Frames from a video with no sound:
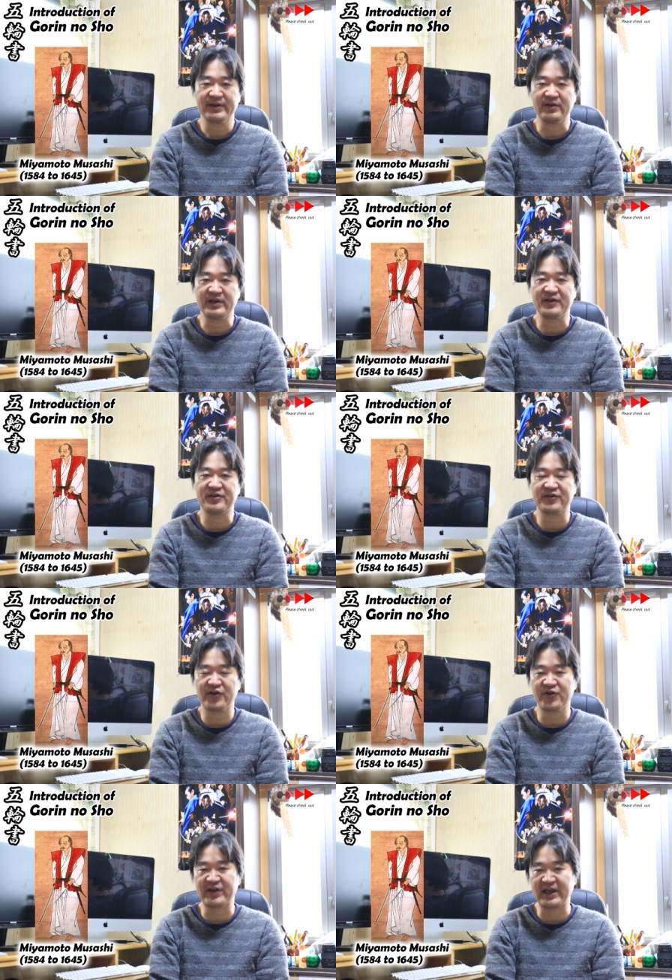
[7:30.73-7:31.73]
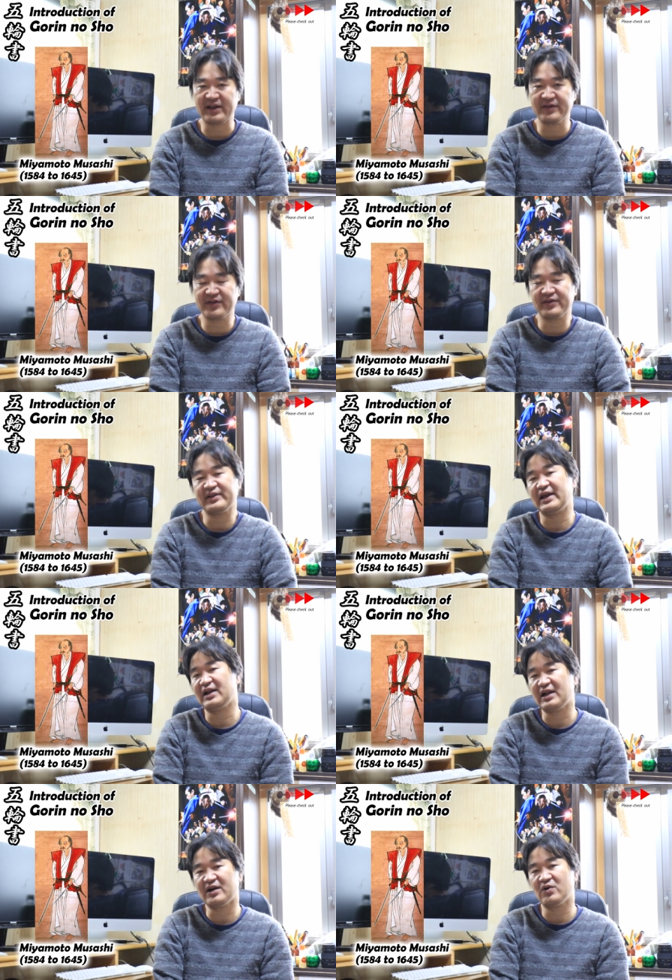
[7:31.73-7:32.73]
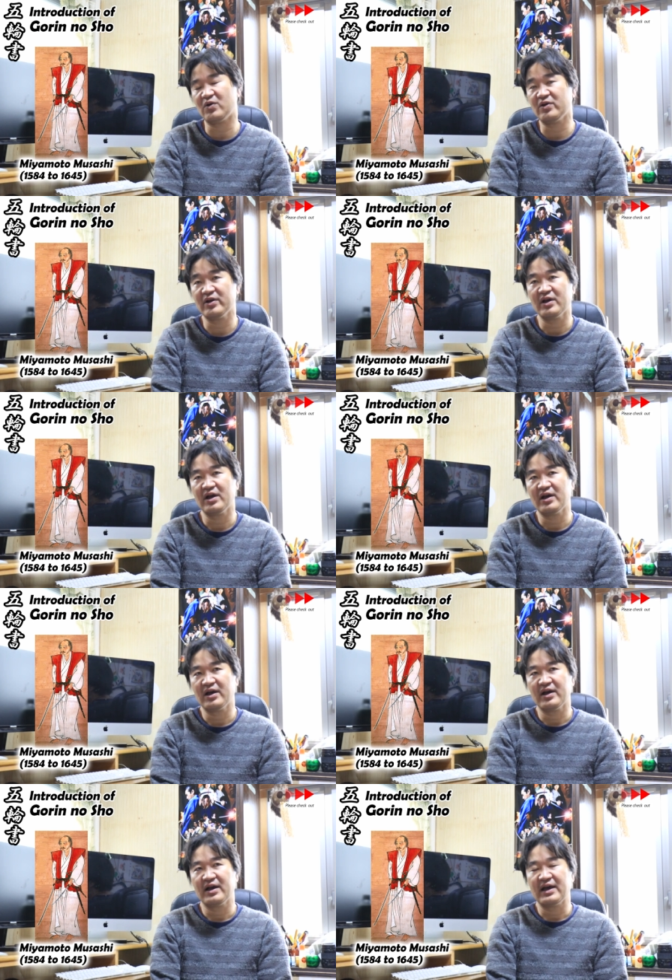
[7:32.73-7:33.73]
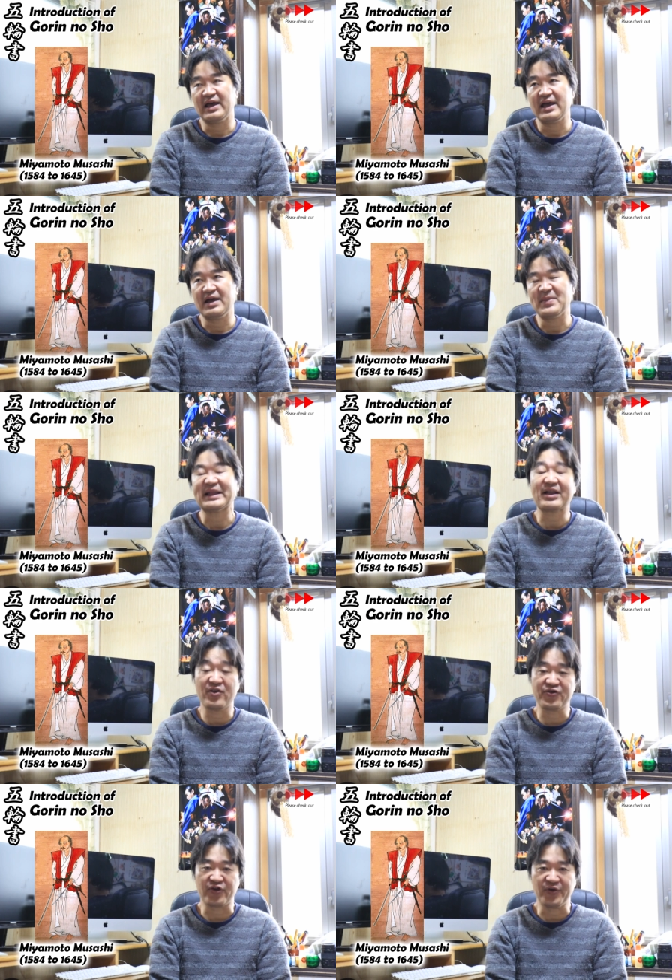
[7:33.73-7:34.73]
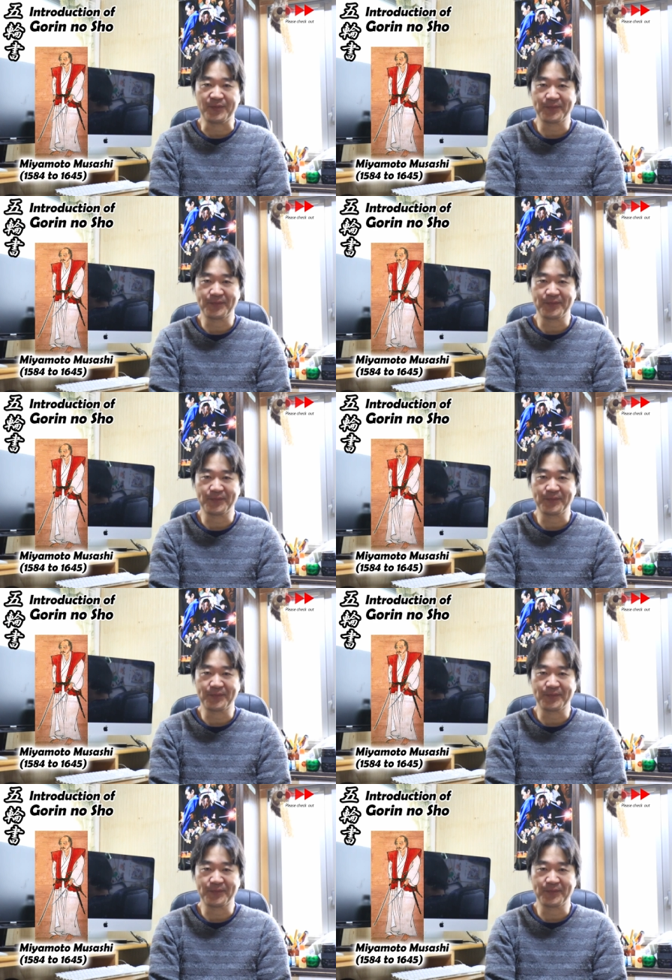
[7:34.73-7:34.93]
to his students Terao uh, Magonojo